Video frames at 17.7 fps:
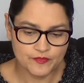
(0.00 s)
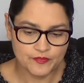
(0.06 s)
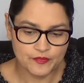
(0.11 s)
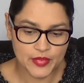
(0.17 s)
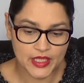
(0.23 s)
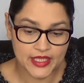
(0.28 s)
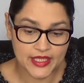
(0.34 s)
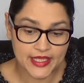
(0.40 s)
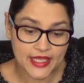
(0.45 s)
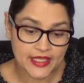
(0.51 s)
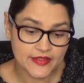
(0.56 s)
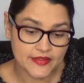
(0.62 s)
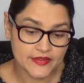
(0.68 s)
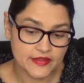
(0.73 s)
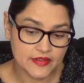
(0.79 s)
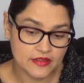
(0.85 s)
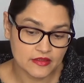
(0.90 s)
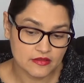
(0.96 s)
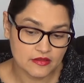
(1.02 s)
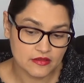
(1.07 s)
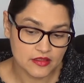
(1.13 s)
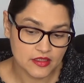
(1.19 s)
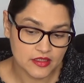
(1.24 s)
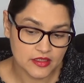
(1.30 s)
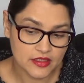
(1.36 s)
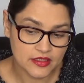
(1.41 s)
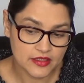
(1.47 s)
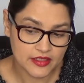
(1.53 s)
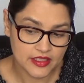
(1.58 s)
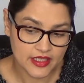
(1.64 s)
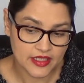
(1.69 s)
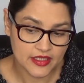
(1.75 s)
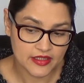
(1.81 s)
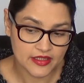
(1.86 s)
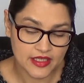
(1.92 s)
But yes,
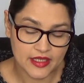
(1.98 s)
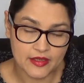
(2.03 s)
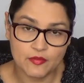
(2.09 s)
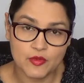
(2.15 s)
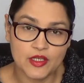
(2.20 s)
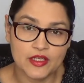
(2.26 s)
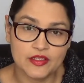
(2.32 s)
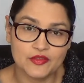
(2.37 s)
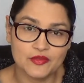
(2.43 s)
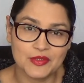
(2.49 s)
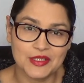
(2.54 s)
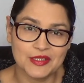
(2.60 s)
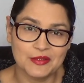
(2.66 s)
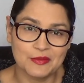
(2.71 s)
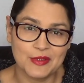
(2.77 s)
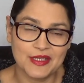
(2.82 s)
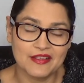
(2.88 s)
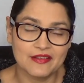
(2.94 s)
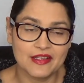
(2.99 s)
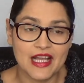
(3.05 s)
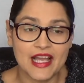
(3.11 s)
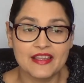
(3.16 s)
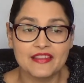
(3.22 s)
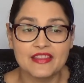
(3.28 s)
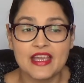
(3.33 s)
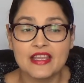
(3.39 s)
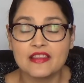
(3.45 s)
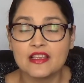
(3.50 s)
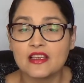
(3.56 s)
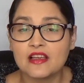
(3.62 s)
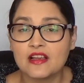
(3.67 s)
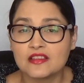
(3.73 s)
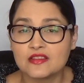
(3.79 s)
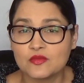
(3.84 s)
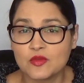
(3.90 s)
they worked really well. And then the
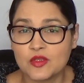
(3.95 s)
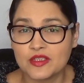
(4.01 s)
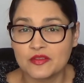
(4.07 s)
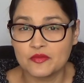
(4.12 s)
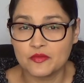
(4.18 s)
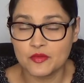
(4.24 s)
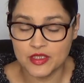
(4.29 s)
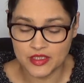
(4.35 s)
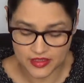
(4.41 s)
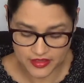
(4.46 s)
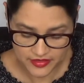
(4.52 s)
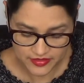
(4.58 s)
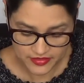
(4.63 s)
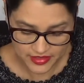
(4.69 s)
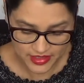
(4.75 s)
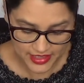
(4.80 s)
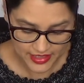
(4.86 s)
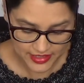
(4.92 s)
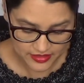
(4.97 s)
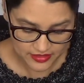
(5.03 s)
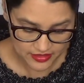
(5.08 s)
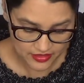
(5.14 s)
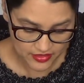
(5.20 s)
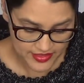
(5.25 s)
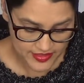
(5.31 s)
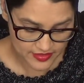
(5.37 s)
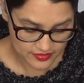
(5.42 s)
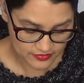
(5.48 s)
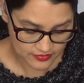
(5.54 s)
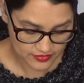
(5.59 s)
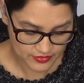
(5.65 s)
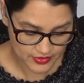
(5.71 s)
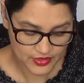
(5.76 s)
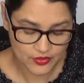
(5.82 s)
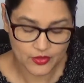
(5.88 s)
last one was, and I still
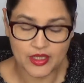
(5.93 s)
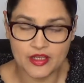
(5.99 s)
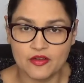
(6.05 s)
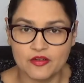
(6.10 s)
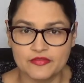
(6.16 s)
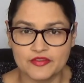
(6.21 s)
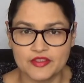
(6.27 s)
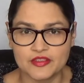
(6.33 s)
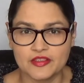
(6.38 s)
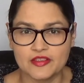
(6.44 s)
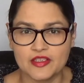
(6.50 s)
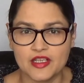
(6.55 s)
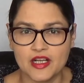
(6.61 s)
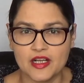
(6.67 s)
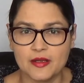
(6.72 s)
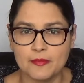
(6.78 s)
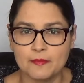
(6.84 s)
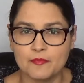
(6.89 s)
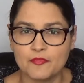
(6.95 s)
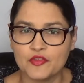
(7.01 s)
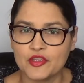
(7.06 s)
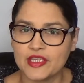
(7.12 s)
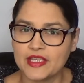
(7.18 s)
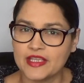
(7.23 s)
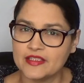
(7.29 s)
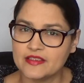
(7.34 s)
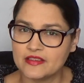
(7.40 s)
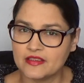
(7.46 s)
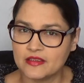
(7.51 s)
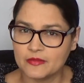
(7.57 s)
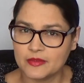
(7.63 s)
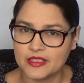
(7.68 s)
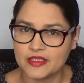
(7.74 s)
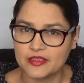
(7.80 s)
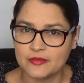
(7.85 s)
do it quite often for the kids I
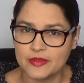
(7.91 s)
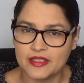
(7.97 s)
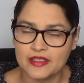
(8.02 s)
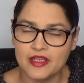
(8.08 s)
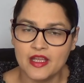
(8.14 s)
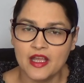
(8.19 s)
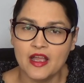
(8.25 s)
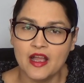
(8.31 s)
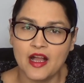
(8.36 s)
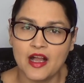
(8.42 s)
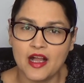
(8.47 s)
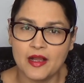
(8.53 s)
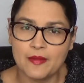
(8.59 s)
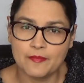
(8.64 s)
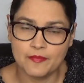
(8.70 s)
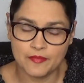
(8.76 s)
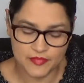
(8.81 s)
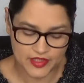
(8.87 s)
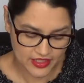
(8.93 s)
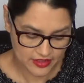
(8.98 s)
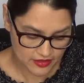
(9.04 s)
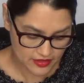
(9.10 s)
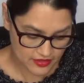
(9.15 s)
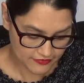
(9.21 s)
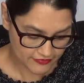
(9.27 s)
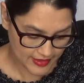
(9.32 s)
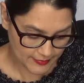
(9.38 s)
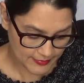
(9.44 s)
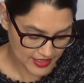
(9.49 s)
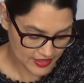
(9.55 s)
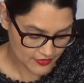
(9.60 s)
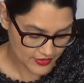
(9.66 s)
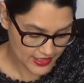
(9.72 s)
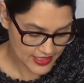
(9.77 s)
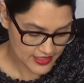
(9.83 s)
work with, the flapping
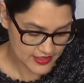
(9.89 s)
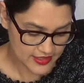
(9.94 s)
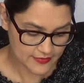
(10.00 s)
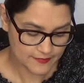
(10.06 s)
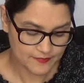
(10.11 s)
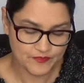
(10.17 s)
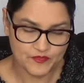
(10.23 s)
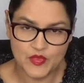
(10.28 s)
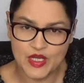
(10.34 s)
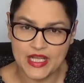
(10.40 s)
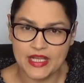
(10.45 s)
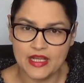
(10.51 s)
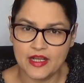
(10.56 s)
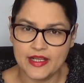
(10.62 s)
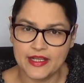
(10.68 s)
cranes, where I